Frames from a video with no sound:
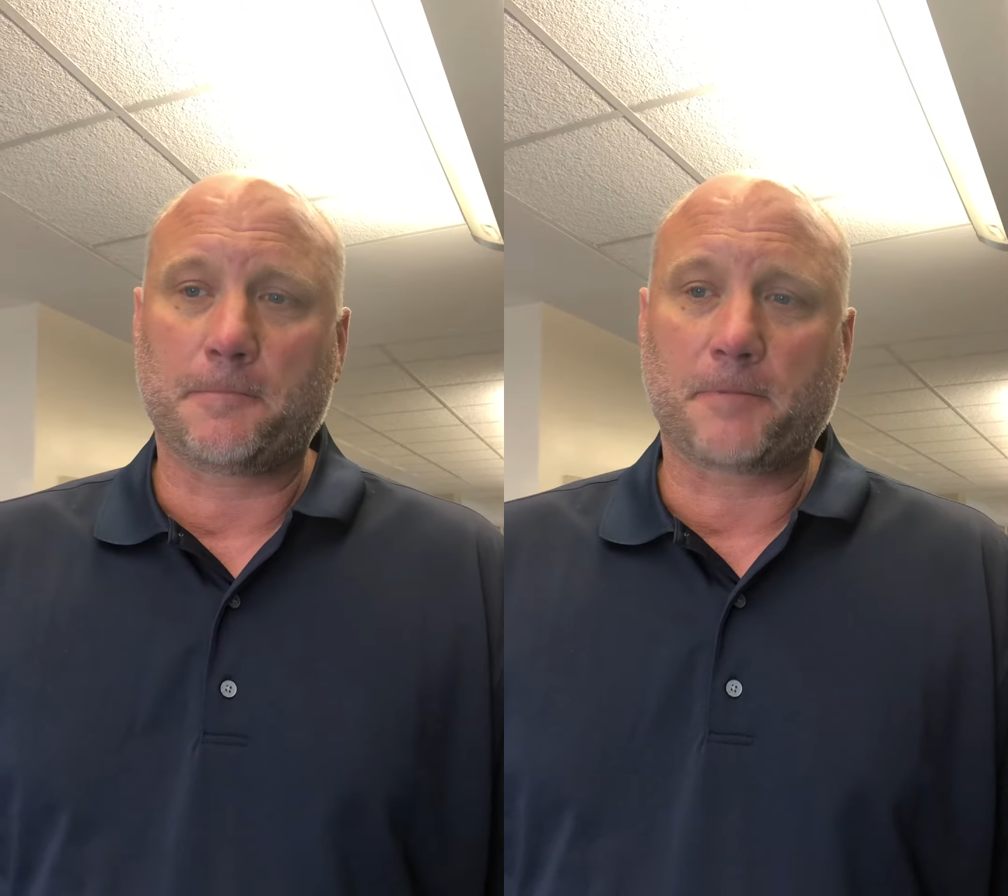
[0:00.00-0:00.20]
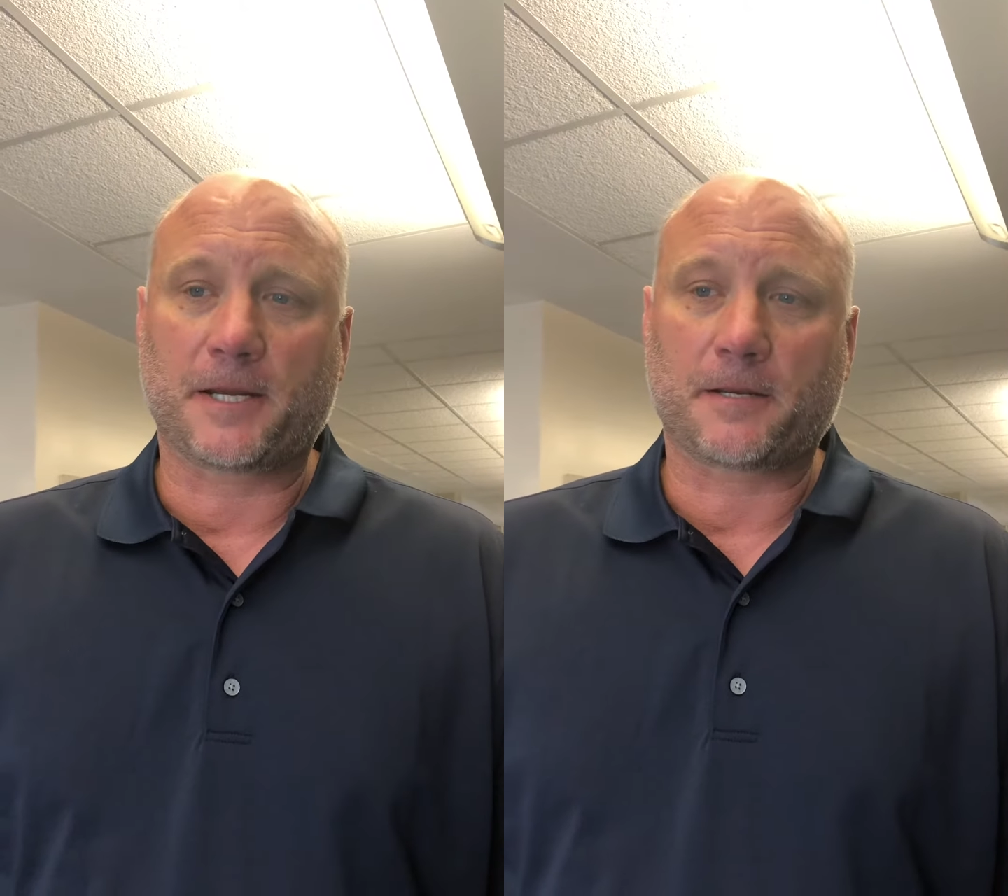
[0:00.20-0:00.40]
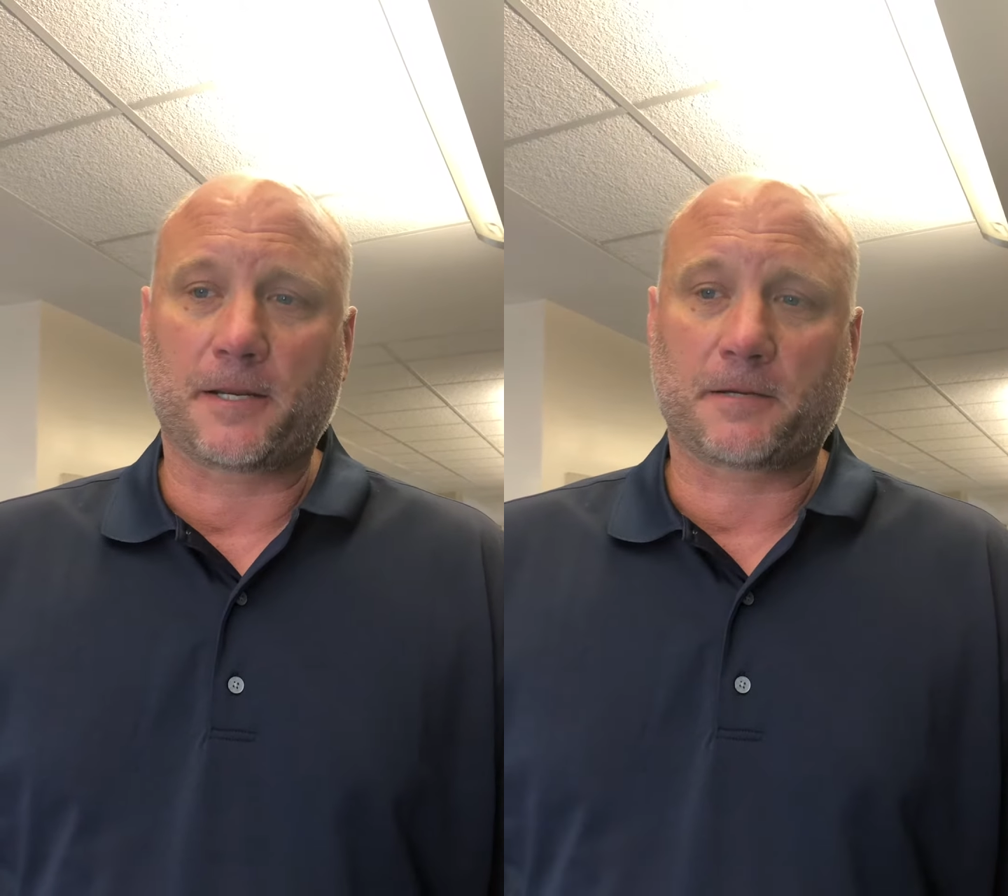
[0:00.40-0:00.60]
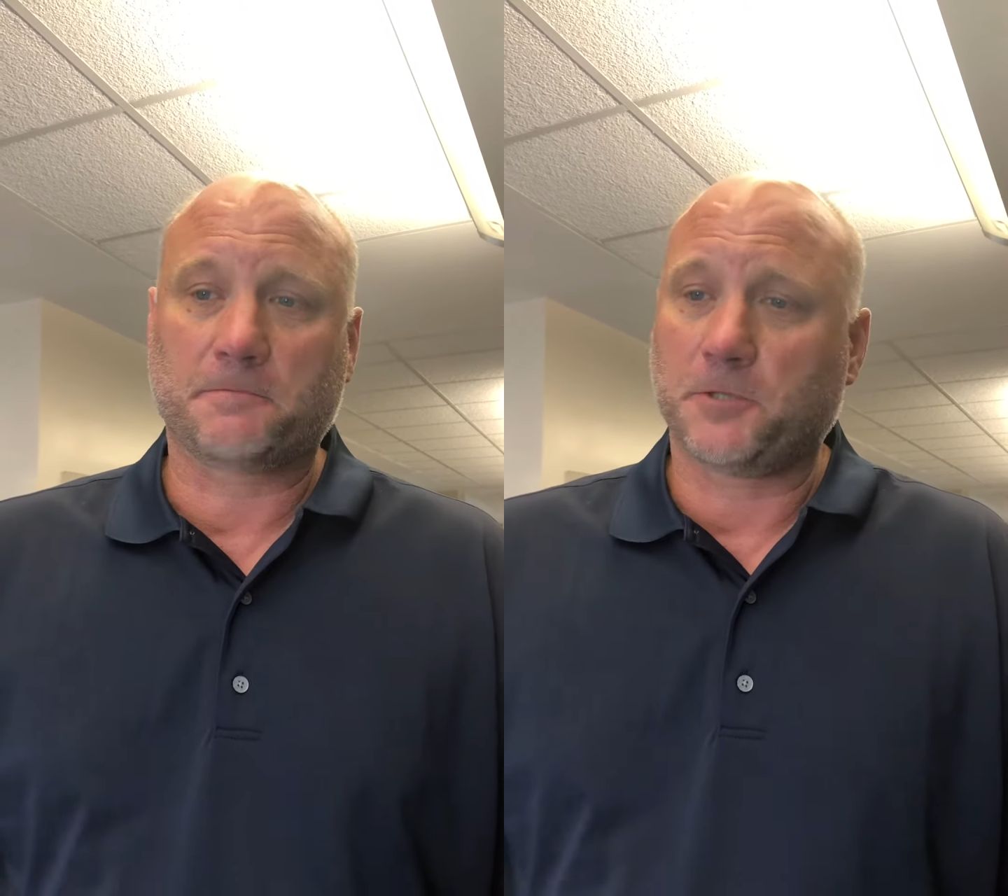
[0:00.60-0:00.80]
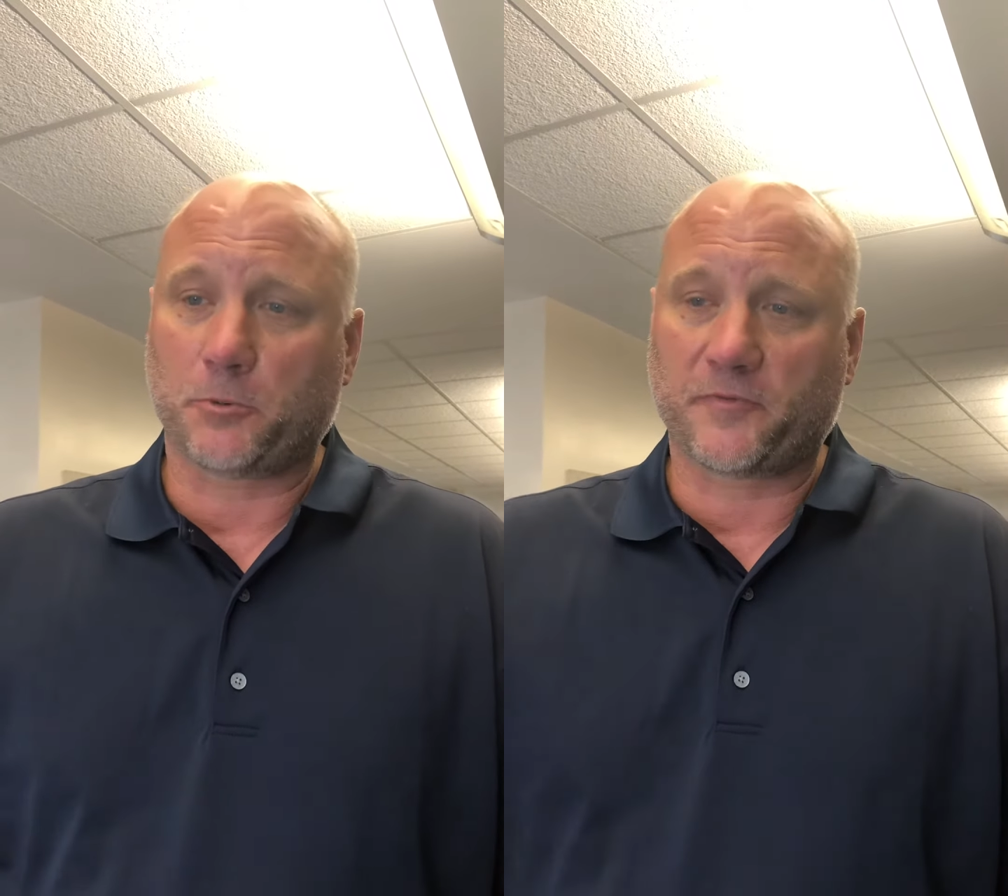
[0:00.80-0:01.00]

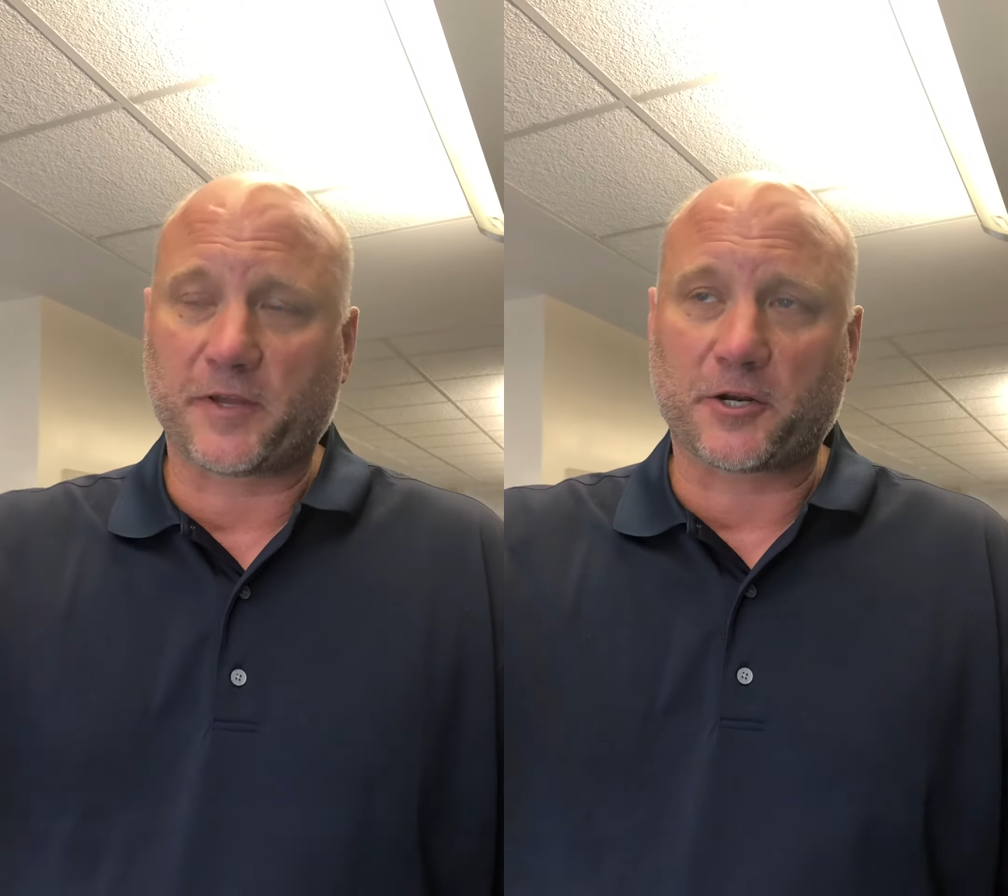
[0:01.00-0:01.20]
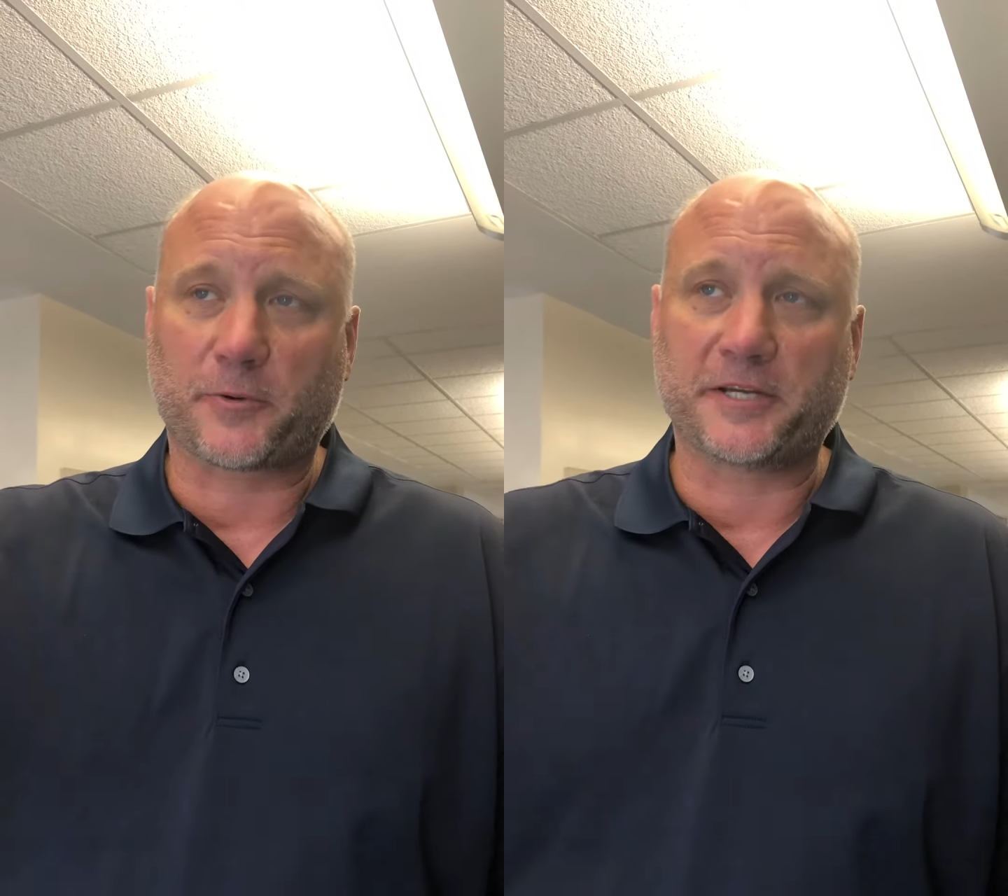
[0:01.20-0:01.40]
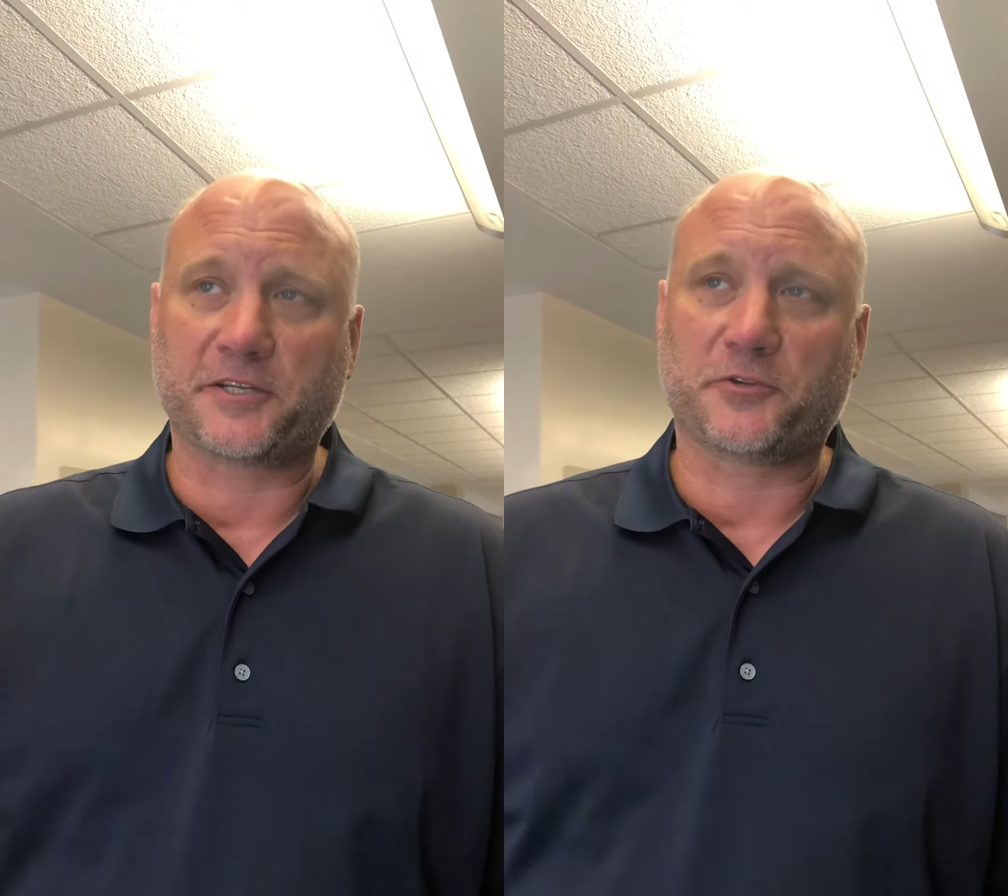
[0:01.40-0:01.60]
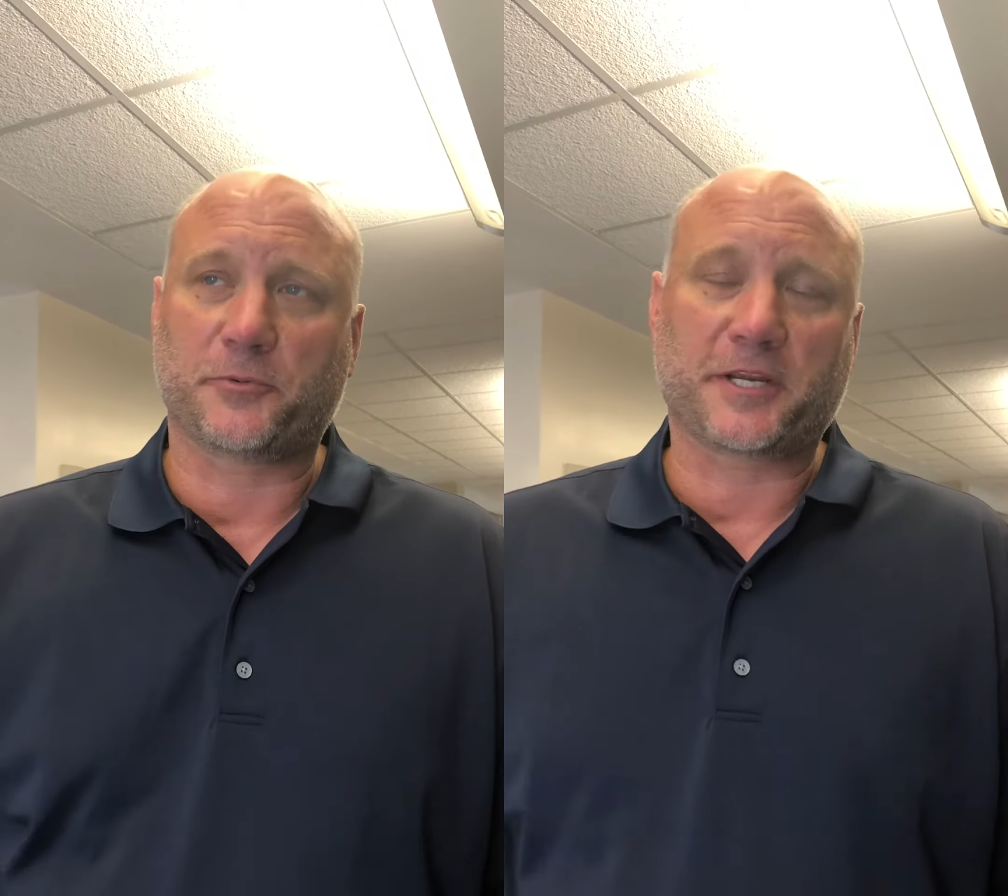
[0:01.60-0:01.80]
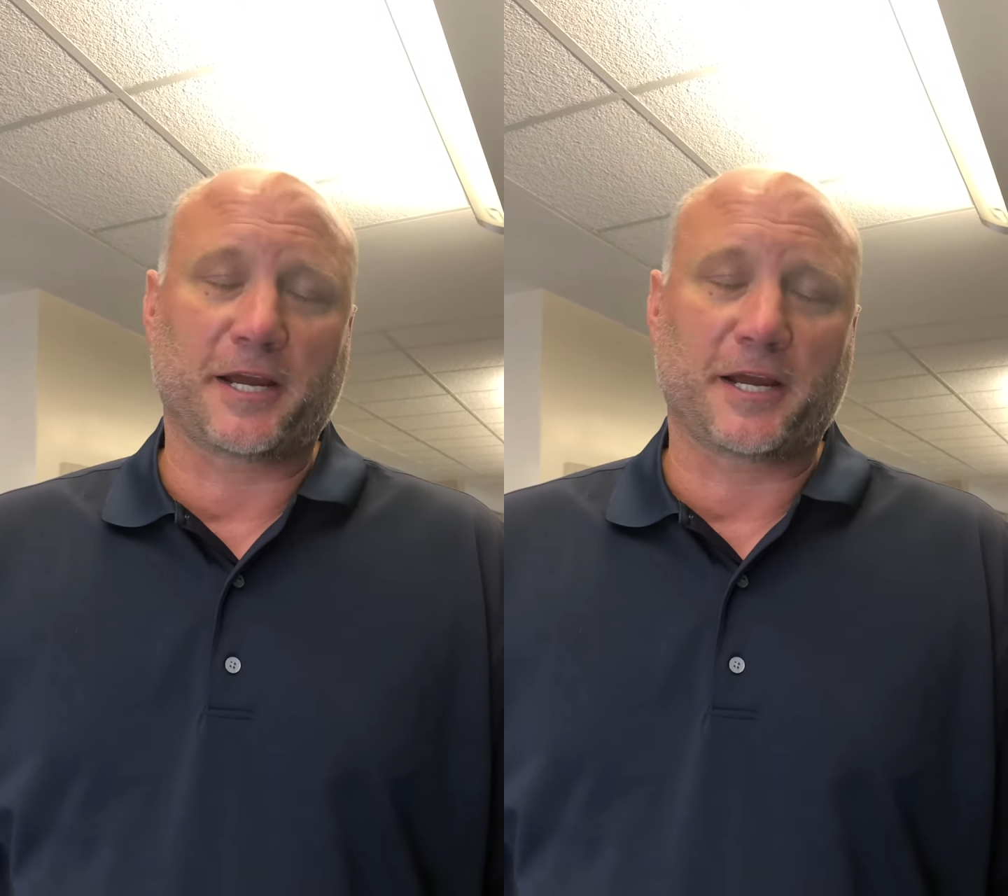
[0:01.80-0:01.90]
You know, we've got a great D3